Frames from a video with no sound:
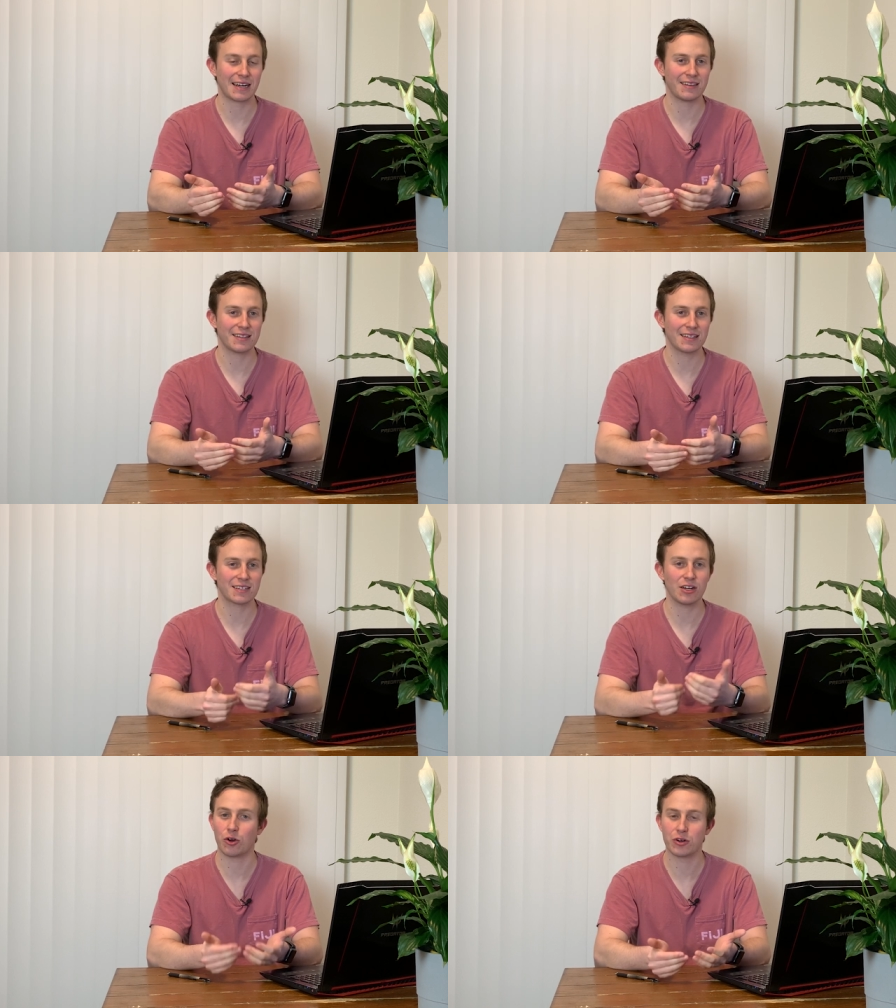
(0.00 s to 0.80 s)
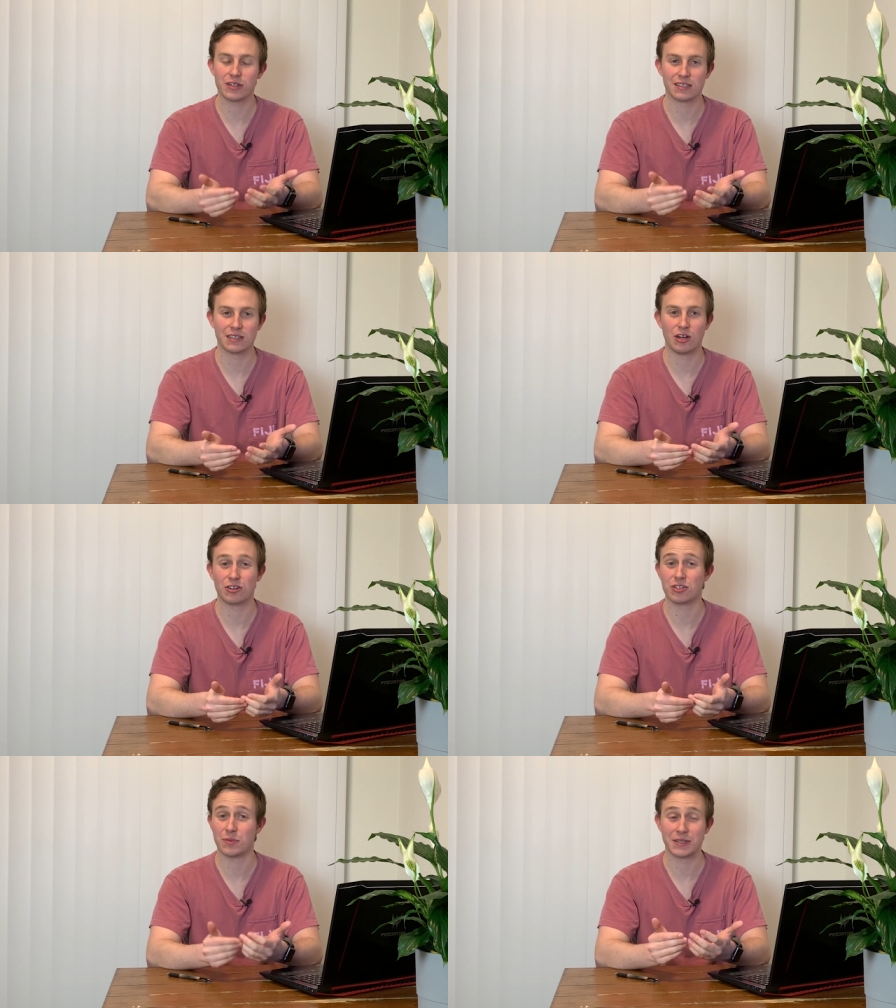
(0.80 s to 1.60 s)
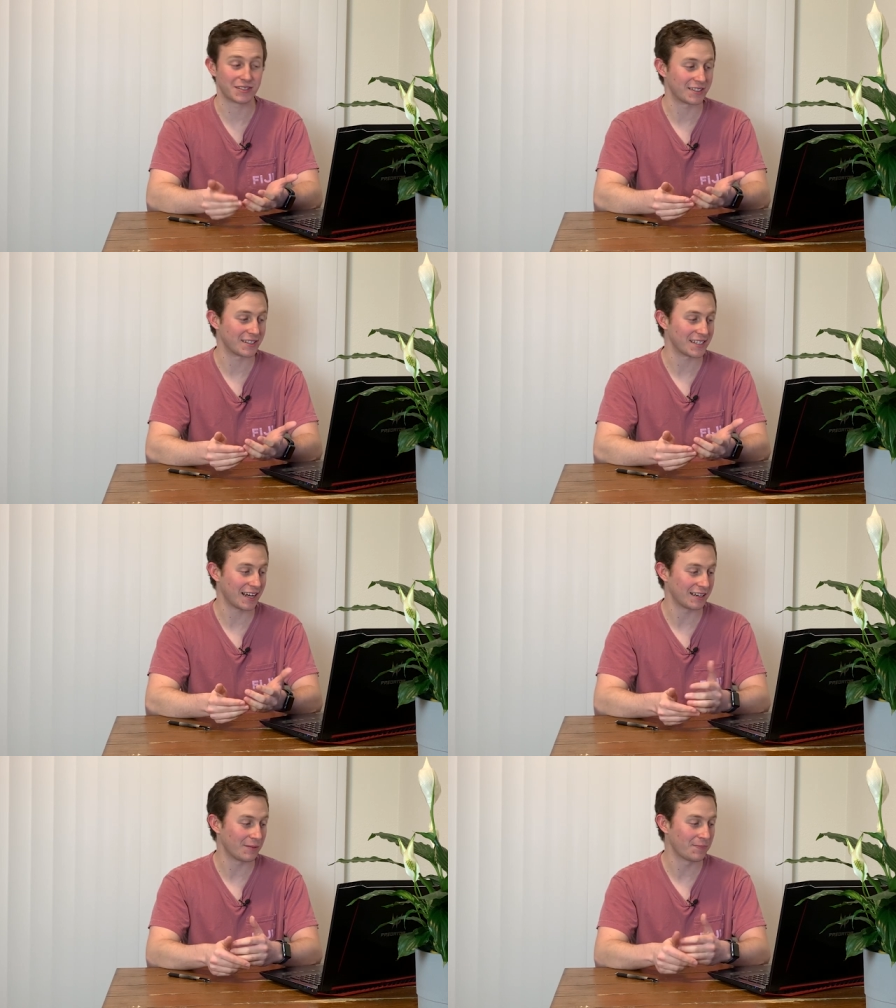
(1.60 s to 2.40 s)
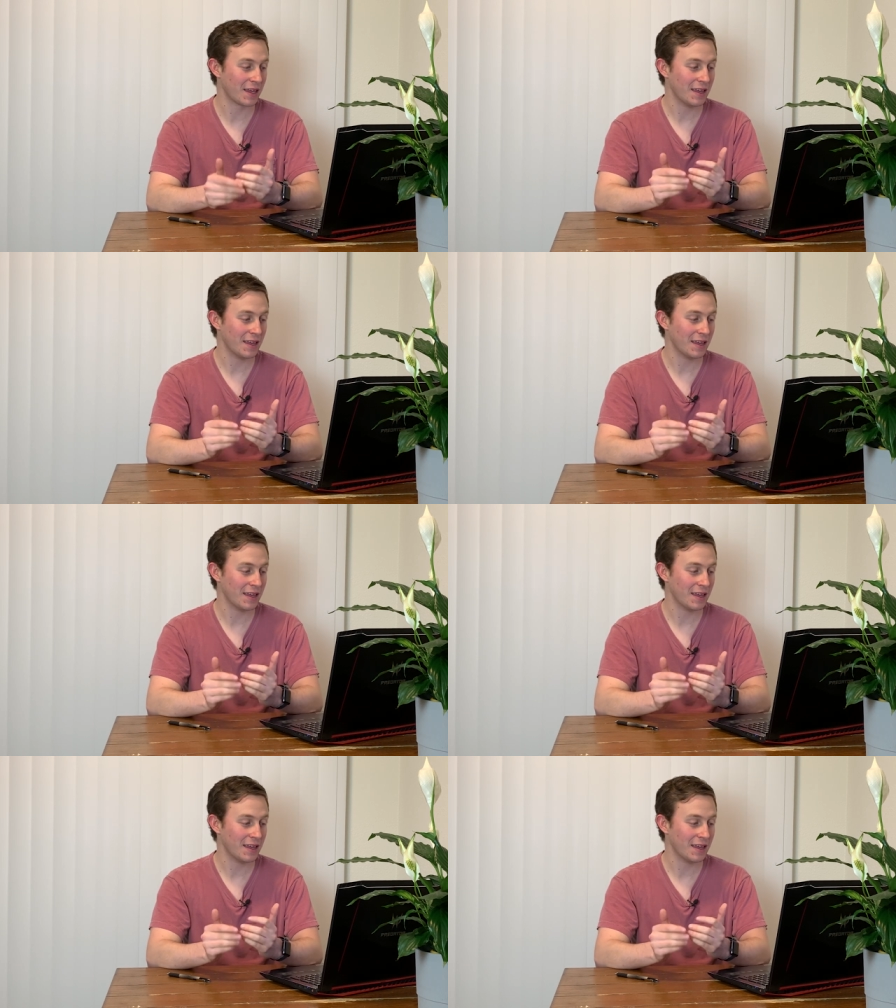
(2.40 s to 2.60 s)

I think that's going to hurt us in the long term as a society.